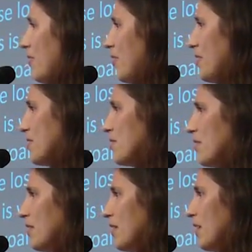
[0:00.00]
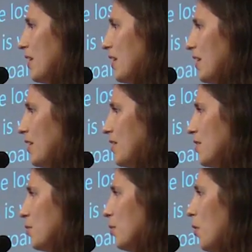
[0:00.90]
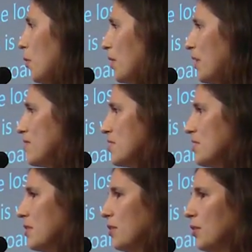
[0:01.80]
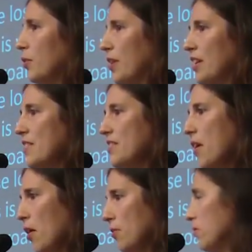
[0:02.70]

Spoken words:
this quote gives us a clue in itself.